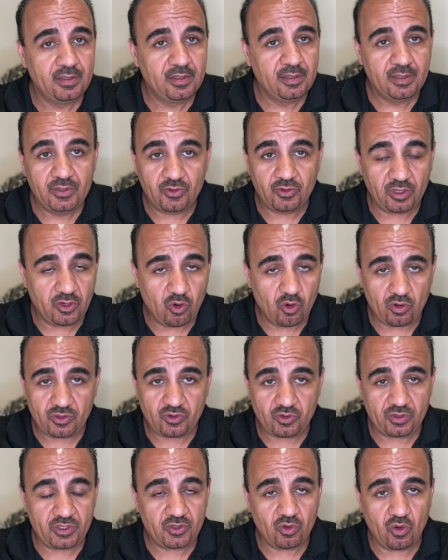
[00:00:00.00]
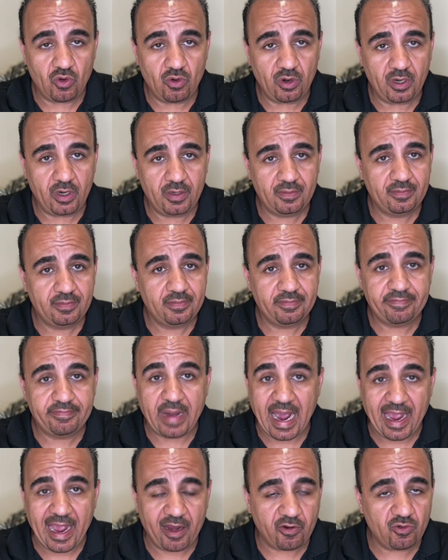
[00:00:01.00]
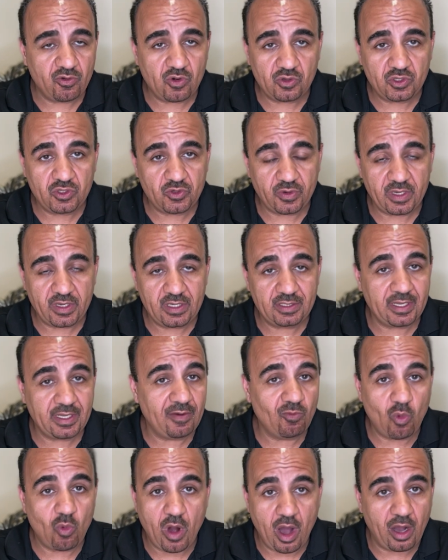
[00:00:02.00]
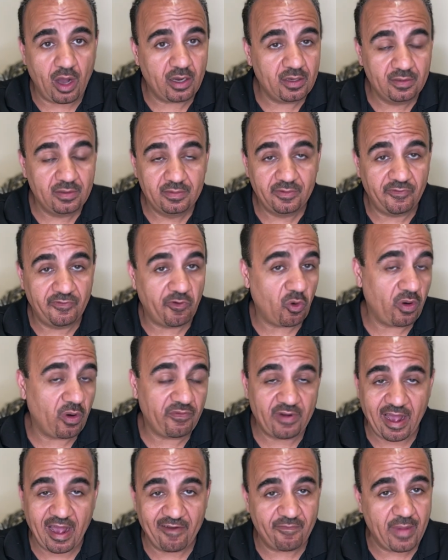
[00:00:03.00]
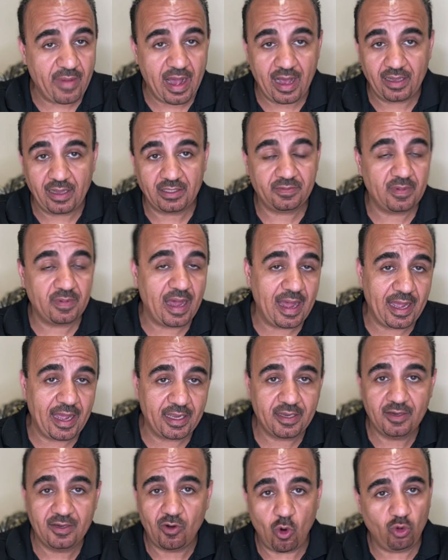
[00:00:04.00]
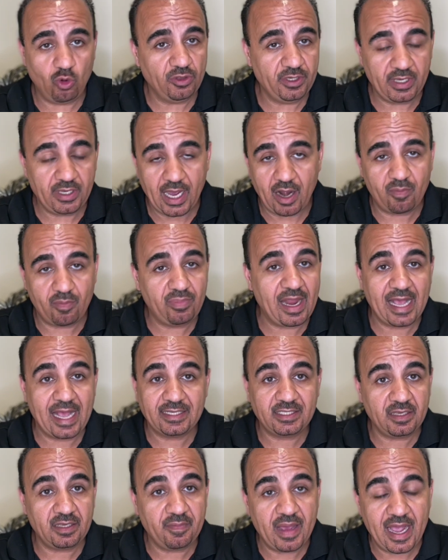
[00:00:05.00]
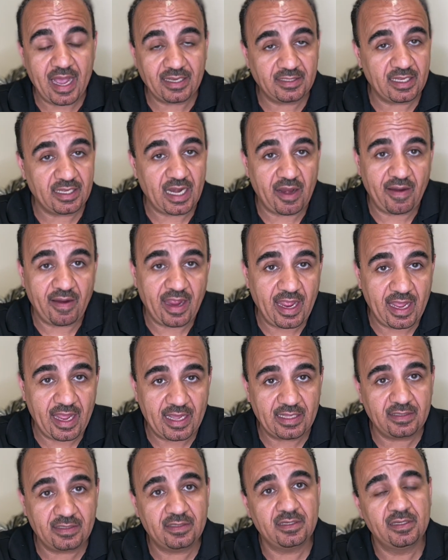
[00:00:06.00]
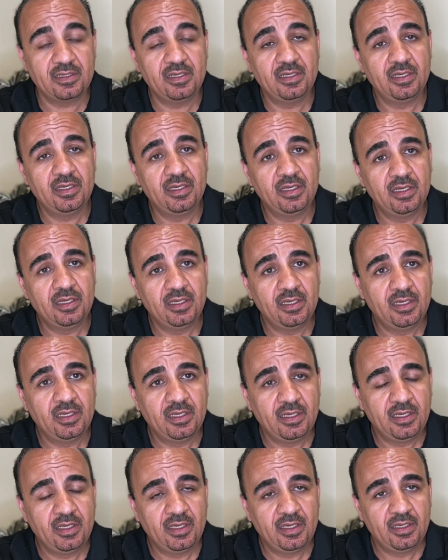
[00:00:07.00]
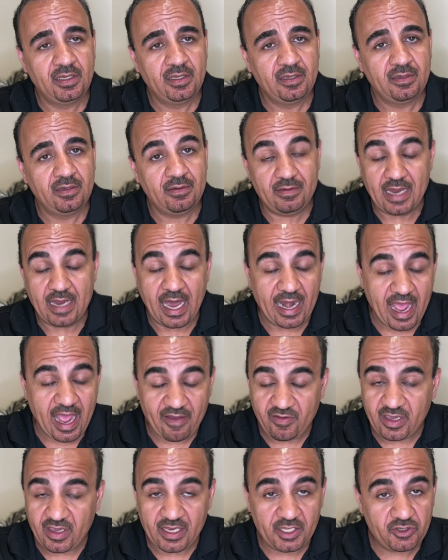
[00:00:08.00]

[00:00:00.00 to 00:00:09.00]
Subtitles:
to the grocery store, buy our groceries, and walk 4 or 5 miles back, holding our plastic bags in our hands, not having any